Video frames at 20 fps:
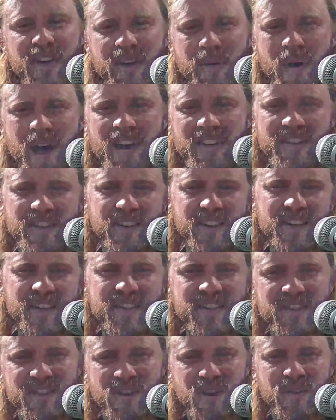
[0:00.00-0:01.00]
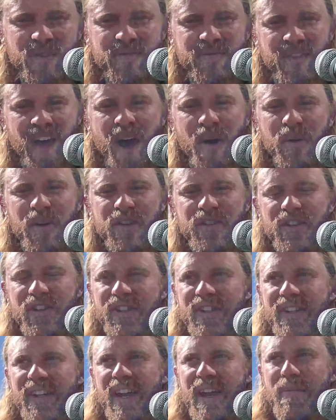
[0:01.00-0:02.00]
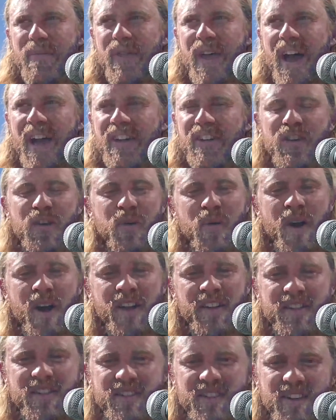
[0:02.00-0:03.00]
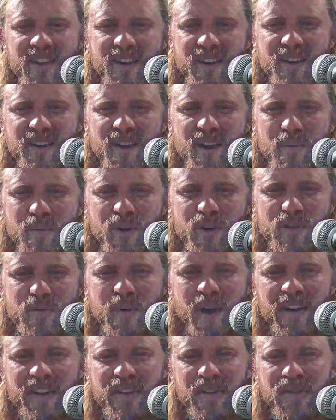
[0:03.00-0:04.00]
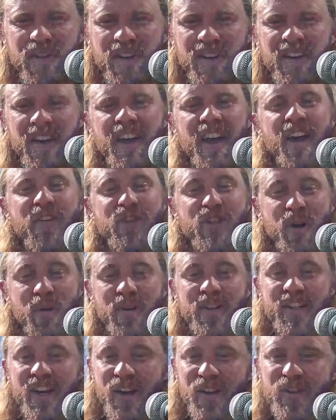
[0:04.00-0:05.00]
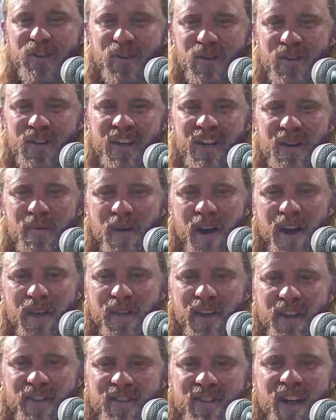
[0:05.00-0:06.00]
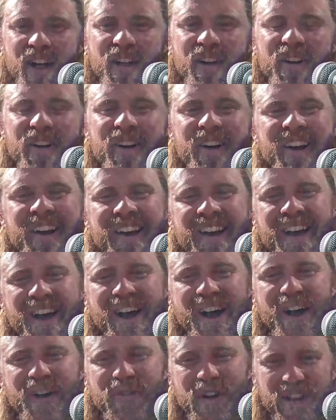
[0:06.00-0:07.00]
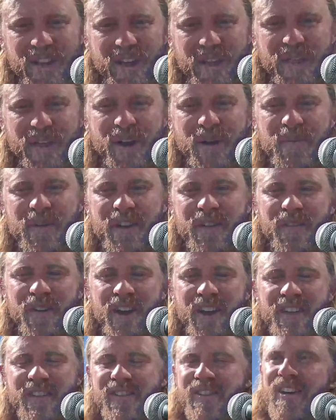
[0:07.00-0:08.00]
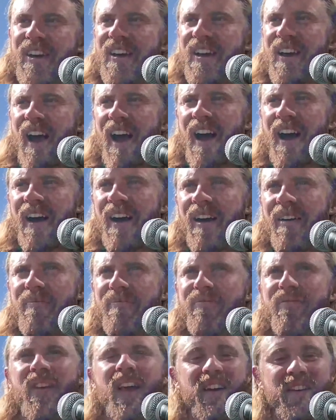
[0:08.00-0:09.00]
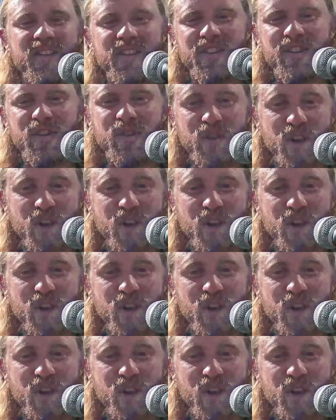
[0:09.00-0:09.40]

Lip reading: capacities. So I would just keep that nuance in perspective. And if someone tells you need to buy $1,000 red light therapy device, you